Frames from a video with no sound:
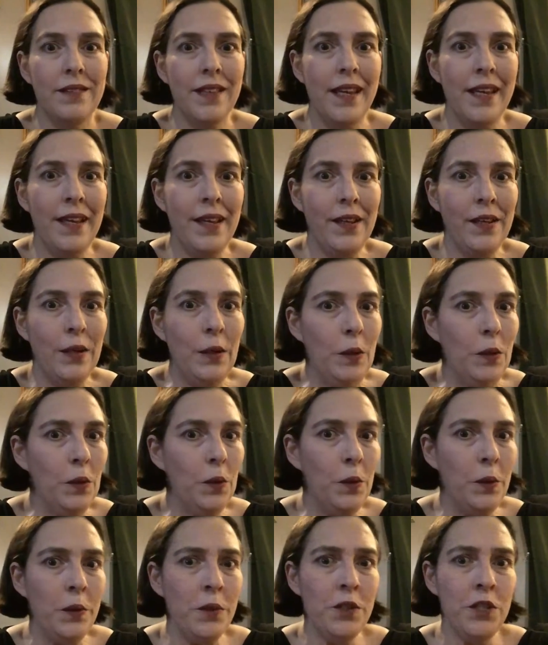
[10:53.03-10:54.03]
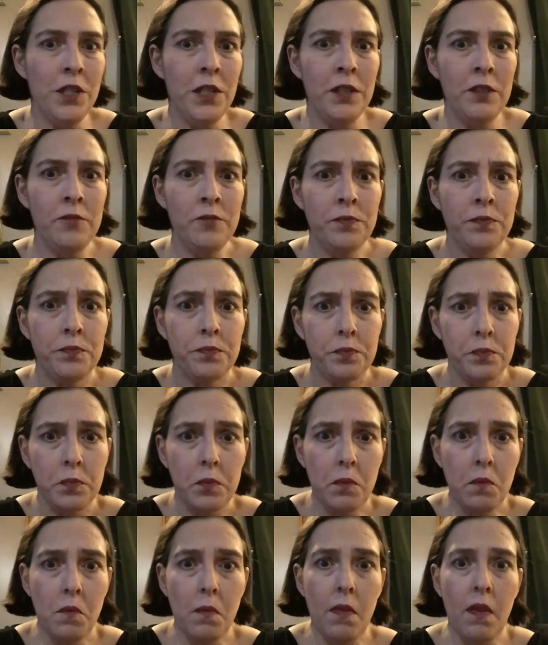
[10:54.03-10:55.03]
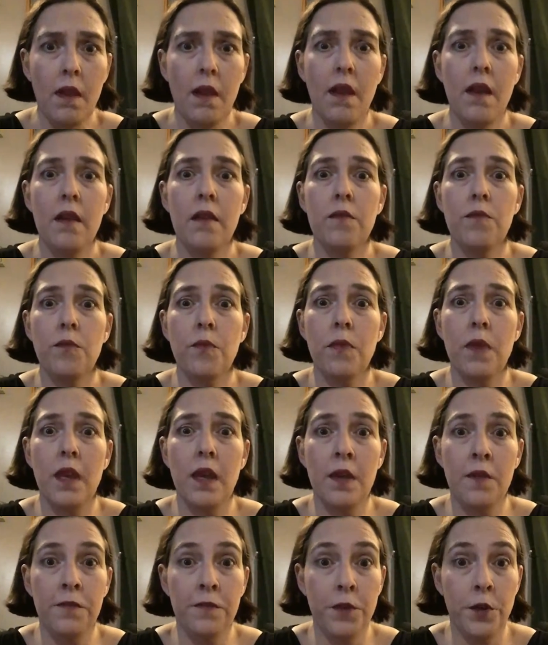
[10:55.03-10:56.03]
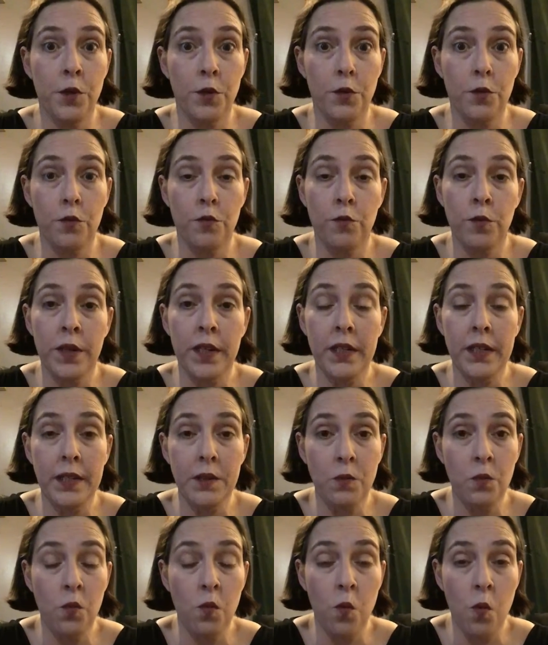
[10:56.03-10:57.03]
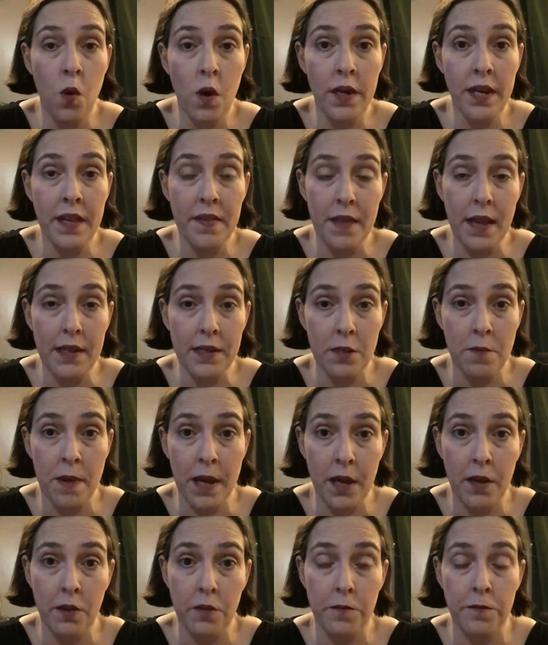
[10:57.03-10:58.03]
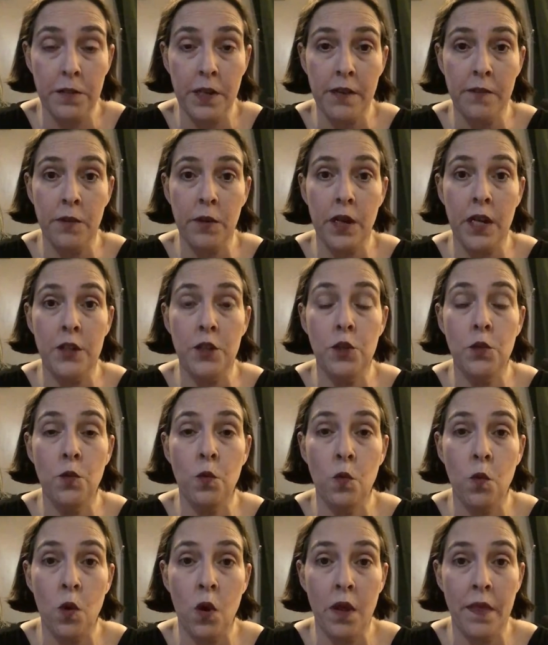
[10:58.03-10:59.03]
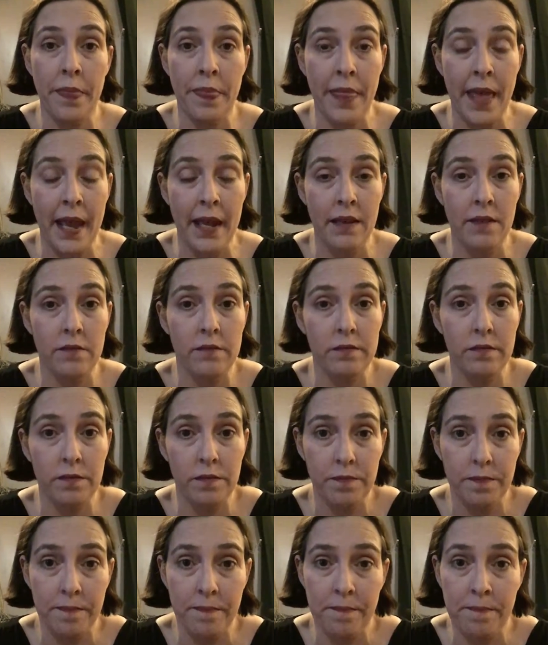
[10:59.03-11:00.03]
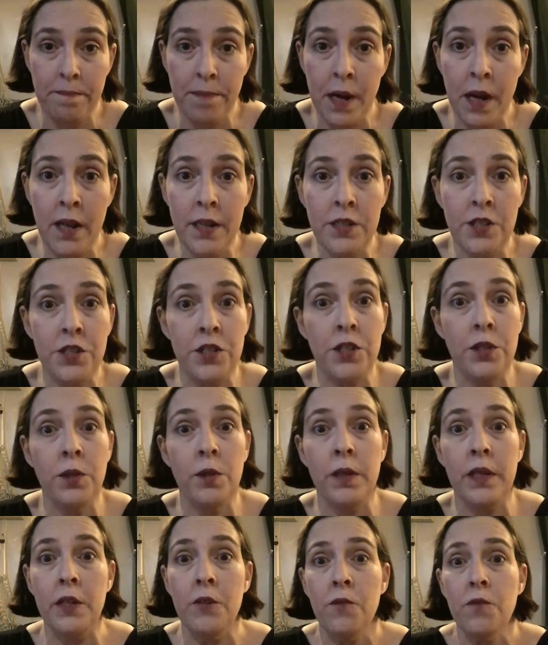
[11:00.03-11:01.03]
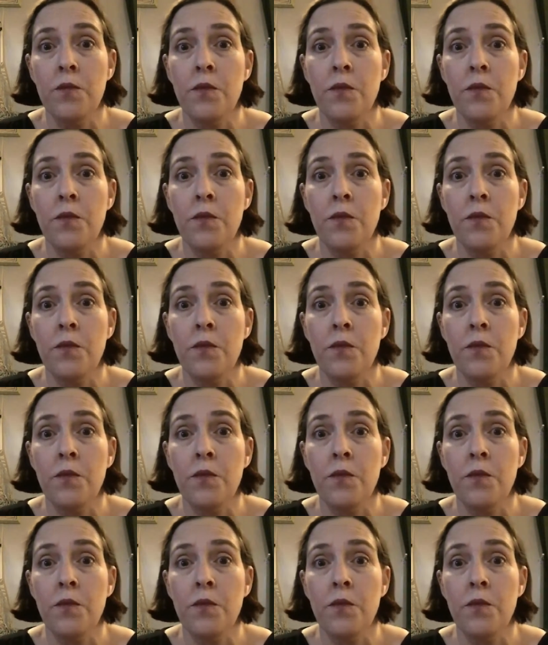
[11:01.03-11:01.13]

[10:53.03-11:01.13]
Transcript: In conclusion, if you're really wanting that tobacco flavor and you want that punch to it,